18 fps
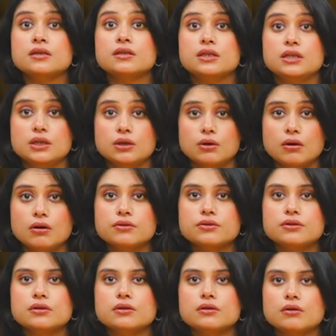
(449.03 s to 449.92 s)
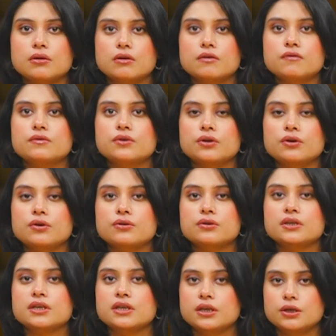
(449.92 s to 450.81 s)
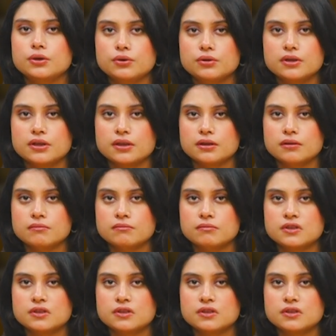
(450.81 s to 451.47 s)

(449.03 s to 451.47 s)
the author of Don Quixote.